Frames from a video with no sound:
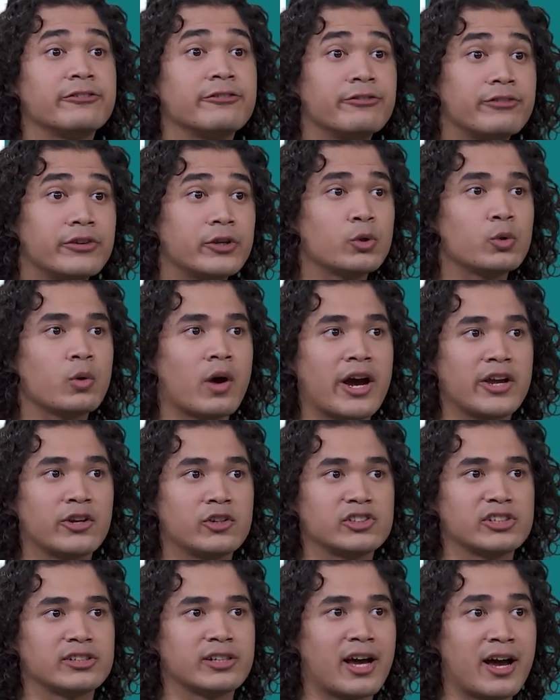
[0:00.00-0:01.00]
few
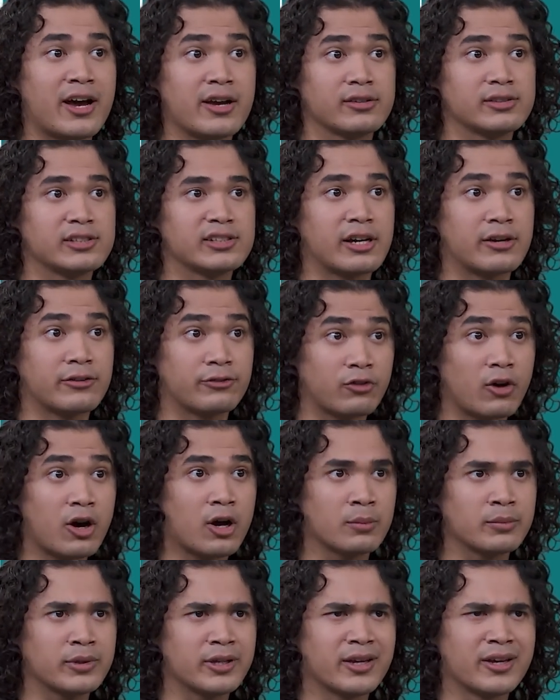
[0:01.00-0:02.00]
hydrogen ions are
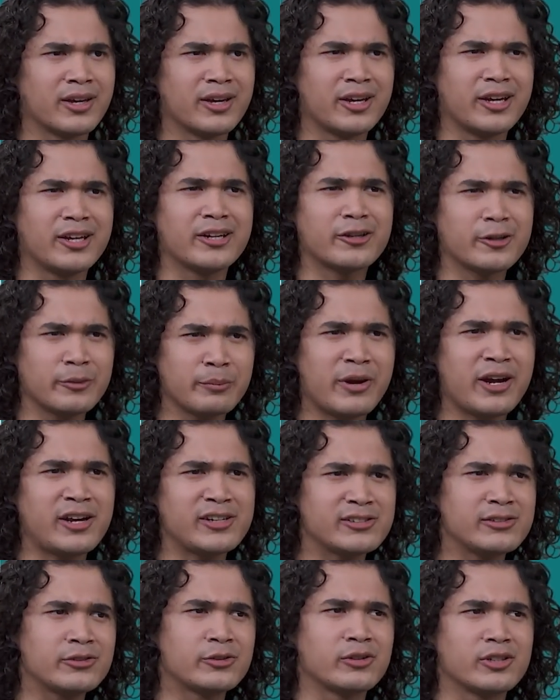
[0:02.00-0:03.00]
formed in
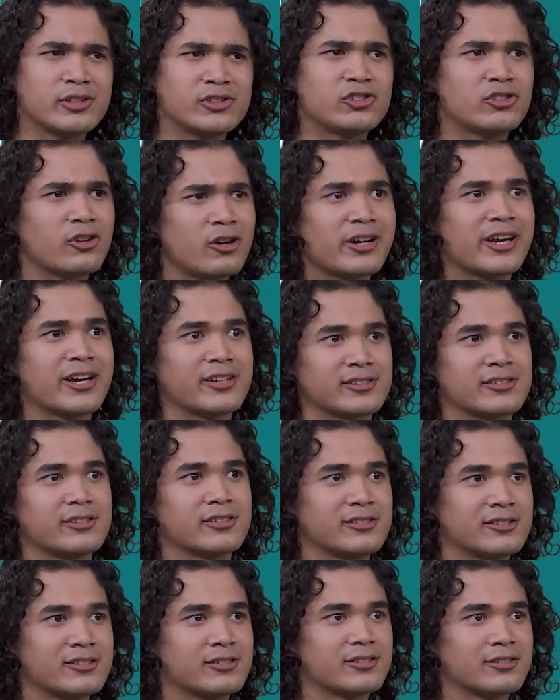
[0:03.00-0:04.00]
comparison to the strong
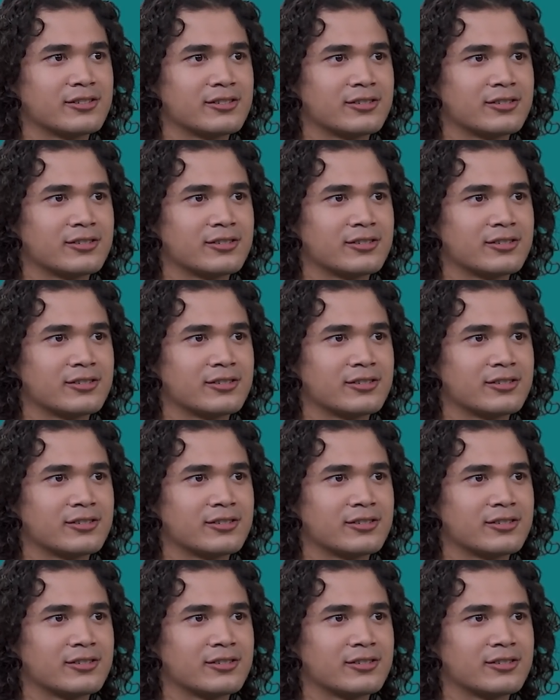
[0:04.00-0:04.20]
acids.